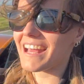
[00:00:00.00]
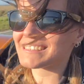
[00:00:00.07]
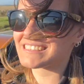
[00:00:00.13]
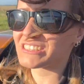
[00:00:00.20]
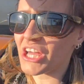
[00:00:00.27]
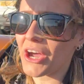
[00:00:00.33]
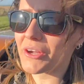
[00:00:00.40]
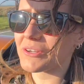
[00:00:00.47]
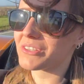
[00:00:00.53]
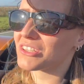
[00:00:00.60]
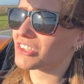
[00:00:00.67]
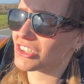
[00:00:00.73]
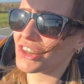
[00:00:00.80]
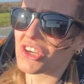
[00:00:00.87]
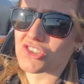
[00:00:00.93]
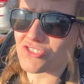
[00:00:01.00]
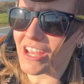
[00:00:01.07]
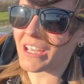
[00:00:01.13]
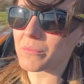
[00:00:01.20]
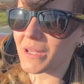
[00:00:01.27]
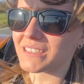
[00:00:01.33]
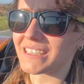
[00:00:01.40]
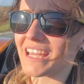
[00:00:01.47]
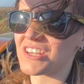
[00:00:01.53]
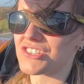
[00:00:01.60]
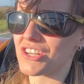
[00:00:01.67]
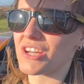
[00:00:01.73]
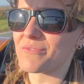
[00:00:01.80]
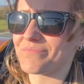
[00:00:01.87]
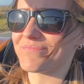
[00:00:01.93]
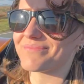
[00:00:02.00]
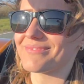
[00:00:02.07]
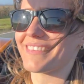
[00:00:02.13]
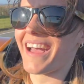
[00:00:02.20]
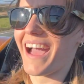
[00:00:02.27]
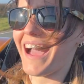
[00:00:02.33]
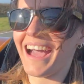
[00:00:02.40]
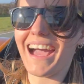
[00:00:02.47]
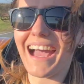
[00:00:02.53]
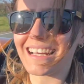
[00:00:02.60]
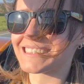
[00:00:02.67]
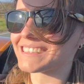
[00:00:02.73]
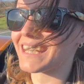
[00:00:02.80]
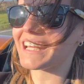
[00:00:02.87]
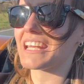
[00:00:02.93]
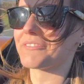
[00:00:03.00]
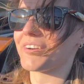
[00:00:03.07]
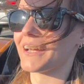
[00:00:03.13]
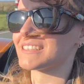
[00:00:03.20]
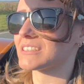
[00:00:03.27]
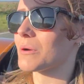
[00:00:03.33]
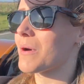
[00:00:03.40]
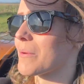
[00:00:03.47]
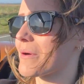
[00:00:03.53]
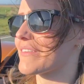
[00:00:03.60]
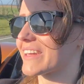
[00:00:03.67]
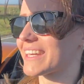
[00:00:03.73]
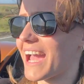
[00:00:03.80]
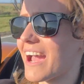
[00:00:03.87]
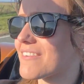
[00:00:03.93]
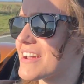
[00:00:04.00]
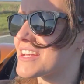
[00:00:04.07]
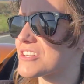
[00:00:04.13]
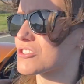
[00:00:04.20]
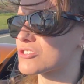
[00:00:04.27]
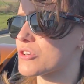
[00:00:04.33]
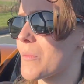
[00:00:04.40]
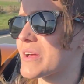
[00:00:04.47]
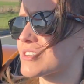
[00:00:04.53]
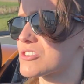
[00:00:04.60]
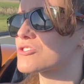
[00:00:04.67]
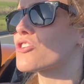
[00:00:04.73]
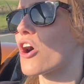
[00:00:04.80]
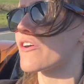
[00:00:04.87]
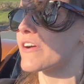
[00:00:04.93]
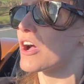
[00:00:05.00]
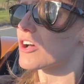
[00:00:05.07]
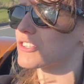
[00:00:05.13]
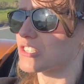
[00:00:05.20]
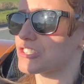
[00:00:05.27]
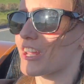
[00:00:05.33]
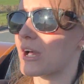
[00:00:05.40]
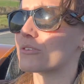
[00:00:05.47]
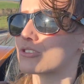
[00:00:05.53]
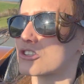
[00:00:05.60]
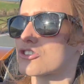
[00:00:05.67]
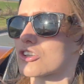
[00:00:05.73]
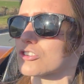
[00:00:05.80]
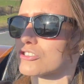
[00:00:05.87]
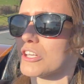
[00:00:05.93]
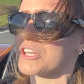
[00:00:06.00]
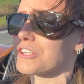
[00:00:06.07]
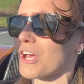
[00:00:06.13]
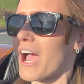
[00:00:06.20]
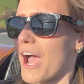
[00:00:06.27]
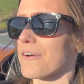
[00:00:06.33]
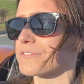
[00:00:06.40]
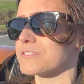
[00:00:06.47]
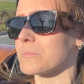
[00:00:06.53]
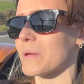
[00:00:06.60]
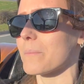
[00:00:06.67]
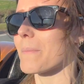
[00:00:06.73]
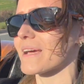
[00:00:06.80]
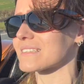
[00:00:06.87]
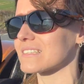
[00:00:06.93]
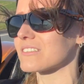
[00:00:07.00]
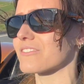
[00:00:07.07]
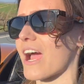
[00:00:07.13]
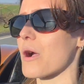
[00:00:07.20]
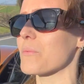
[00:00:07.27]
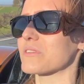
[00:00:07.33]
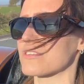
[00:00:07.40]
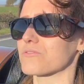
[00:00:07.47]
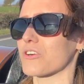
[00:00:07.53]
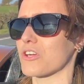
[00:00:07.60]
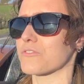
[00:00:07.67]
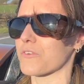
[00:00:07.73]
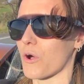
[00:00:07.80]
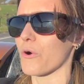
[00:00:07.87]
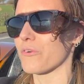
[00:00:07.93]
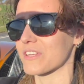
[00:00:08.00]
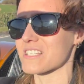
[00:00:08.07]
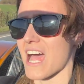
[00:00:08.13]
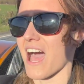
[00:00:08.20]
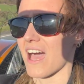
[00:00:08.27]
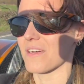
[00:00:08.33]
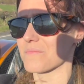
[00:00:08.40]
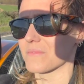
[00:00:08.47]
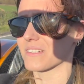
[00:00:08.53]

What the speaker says: So, huge recommendation. Ideally find somewhere with a garage or somewhere to store it under shelter, just so you don't have to be messing around with the roof all the time.